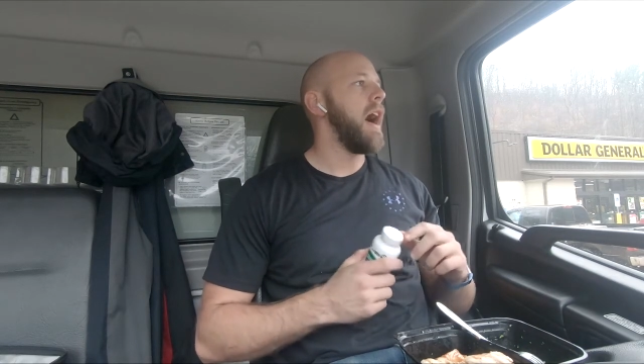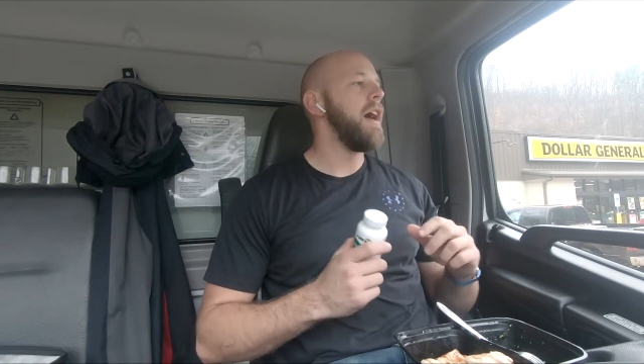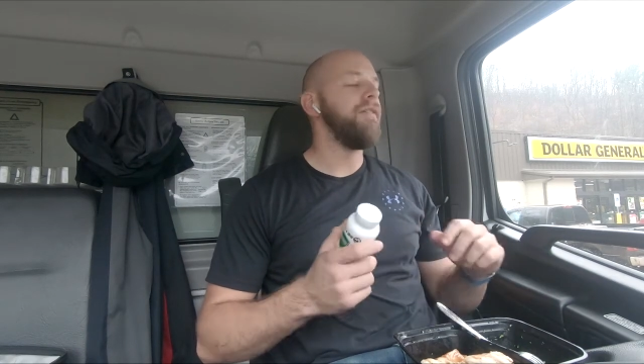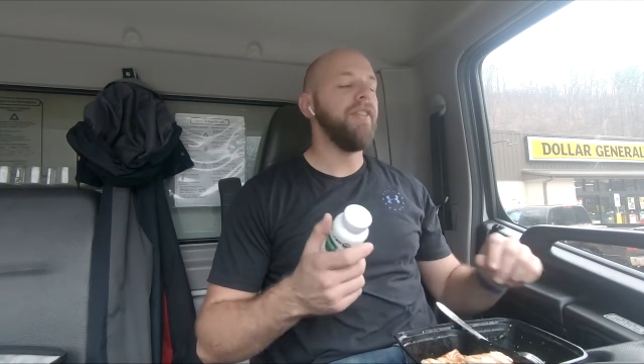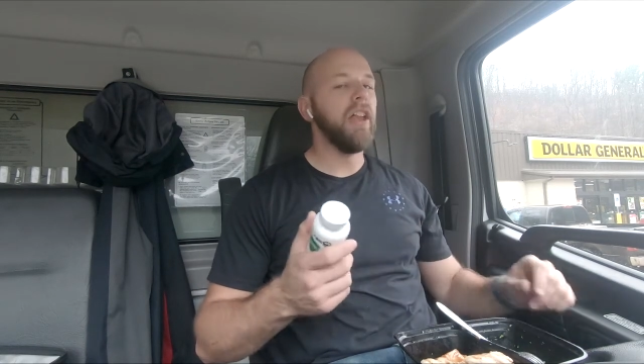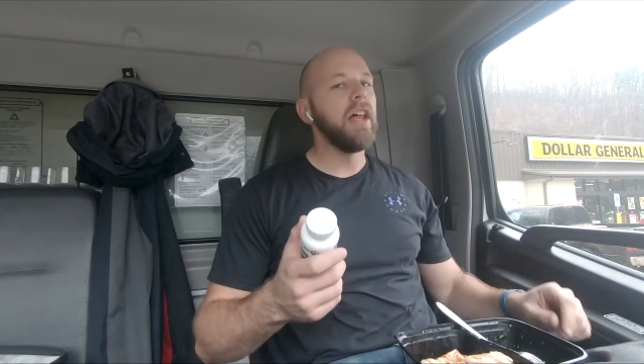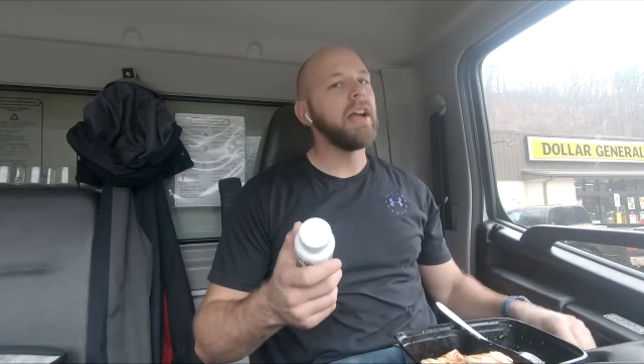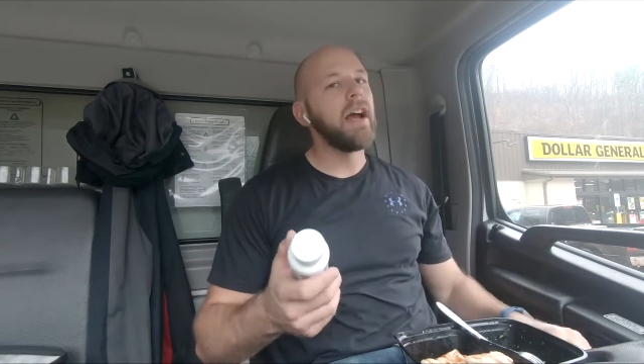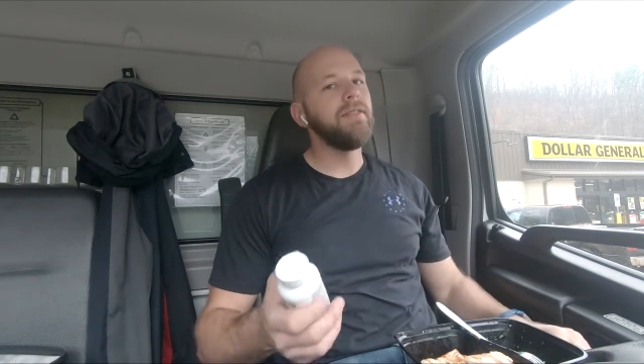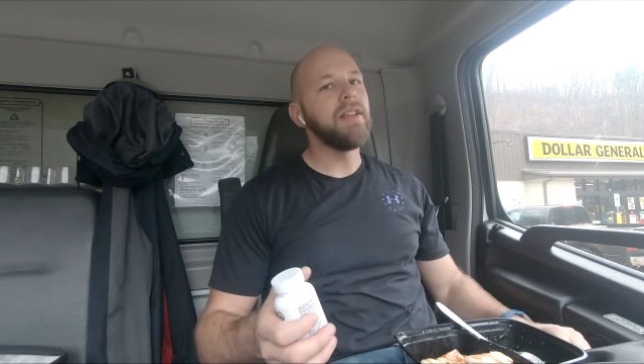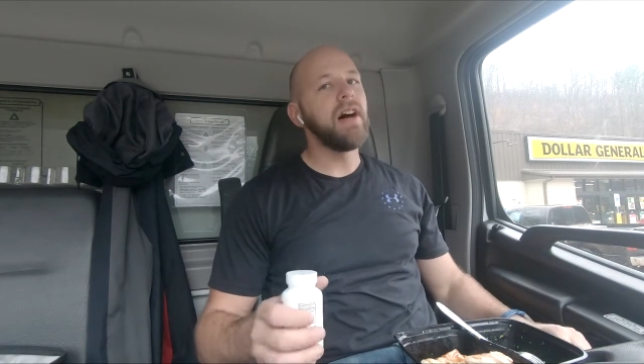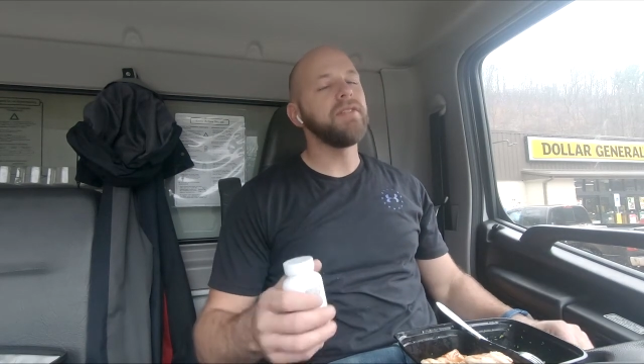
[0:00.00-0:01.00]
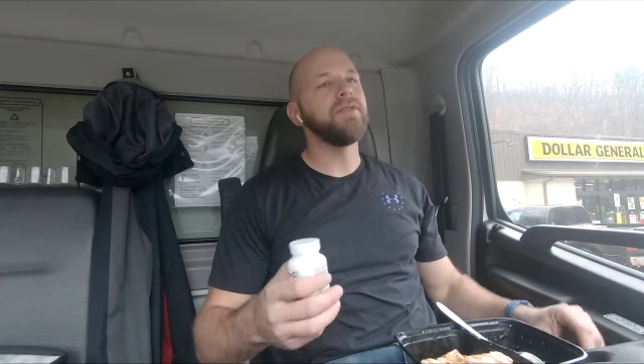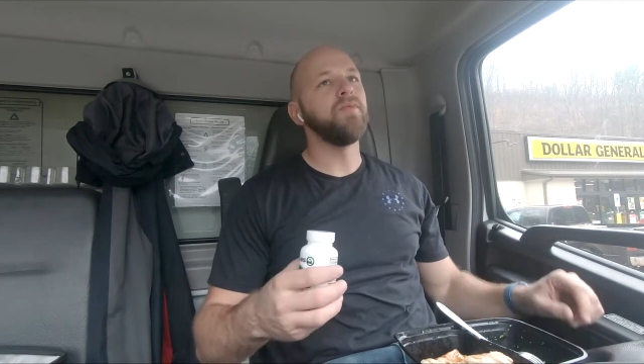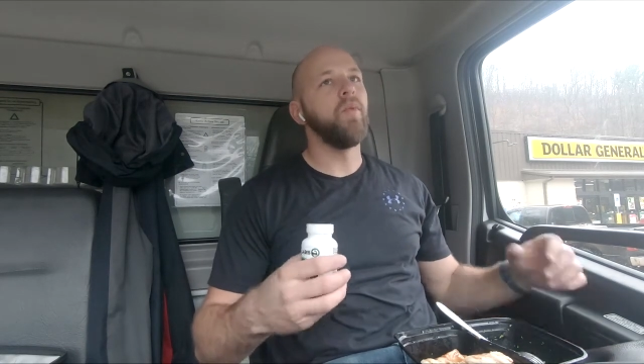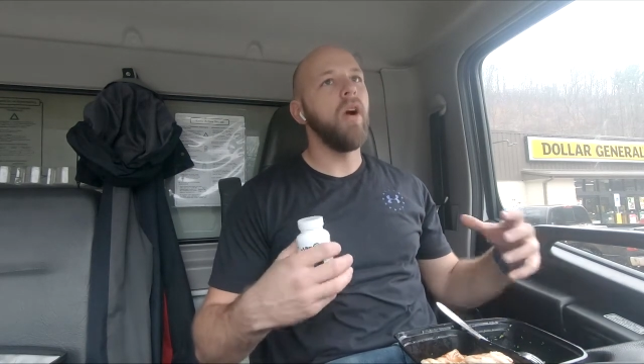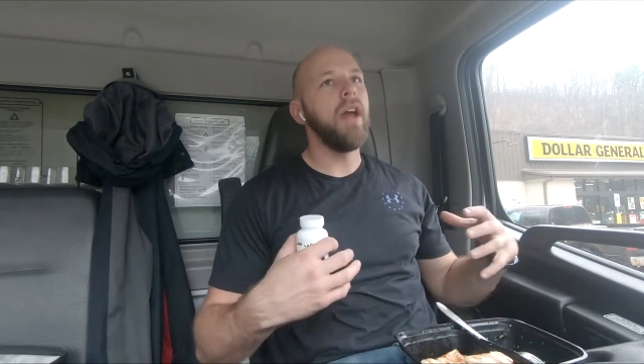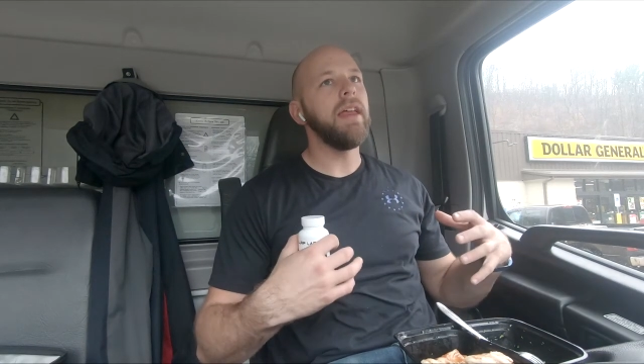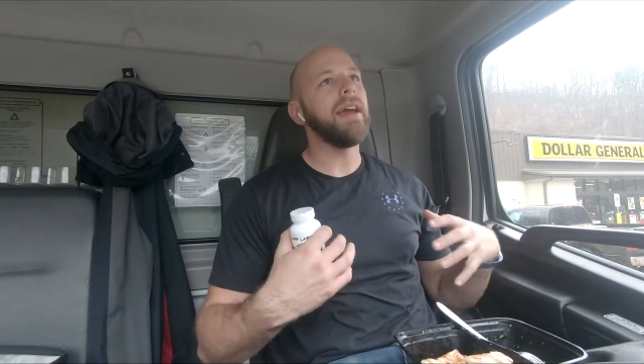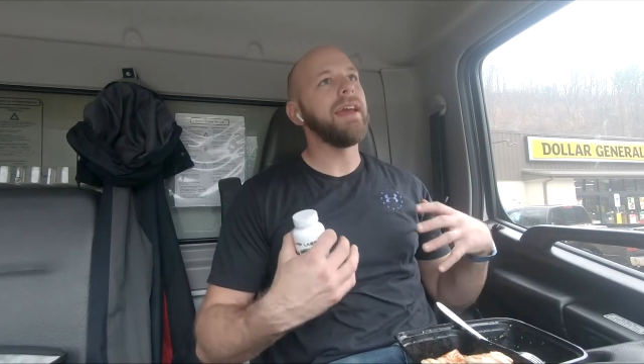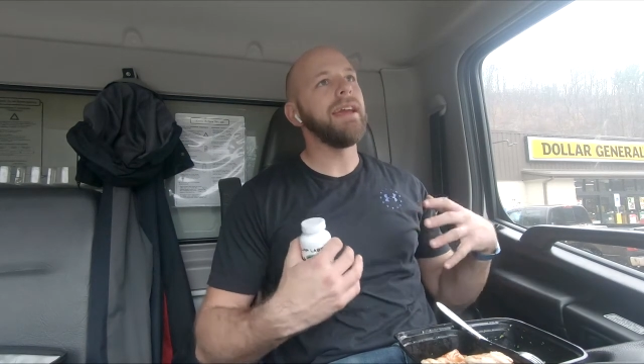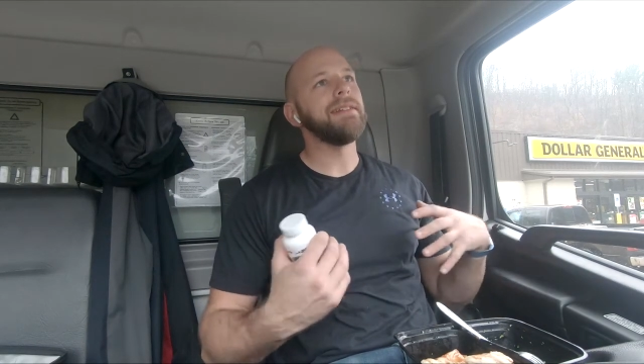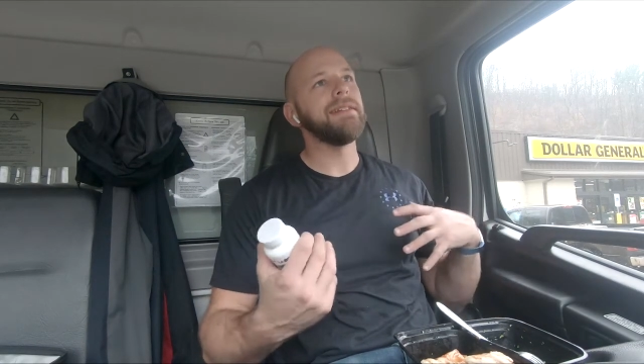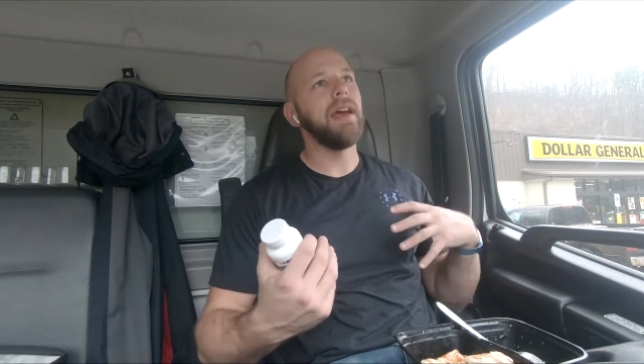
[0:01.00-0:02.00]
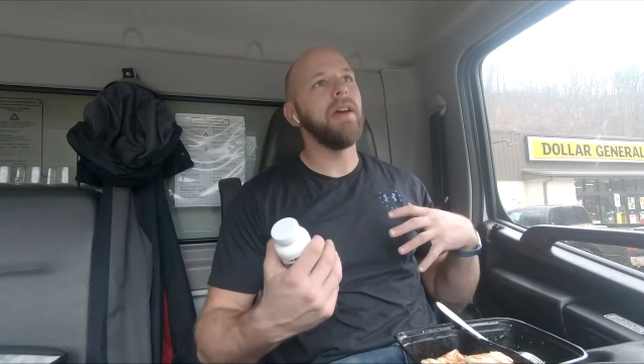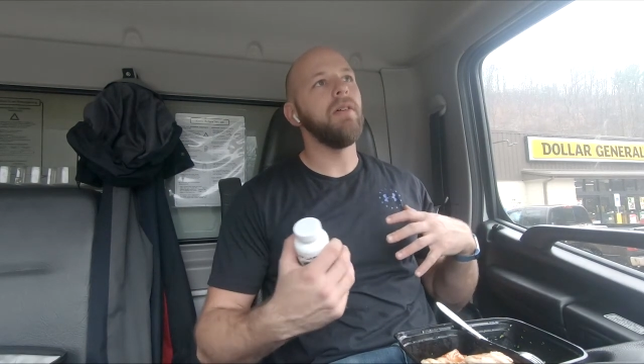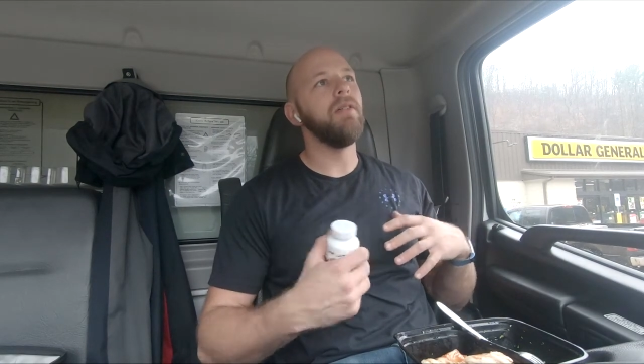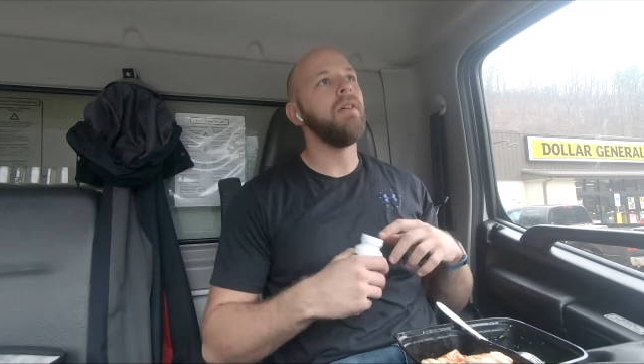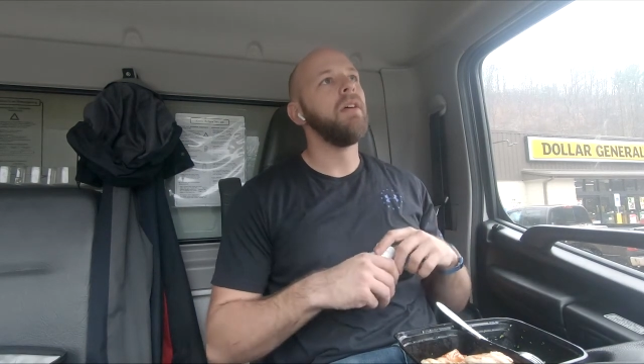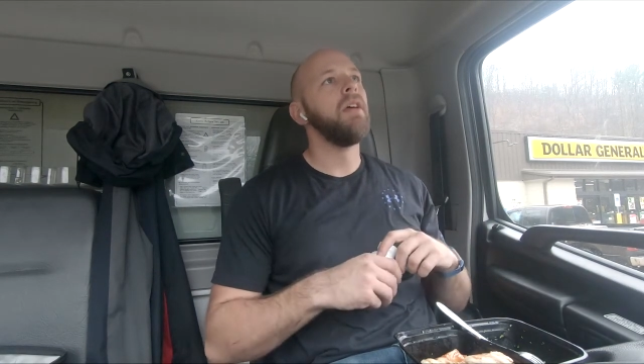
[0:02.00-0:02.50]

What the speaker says: feel like I've lost some weight. I can't tell.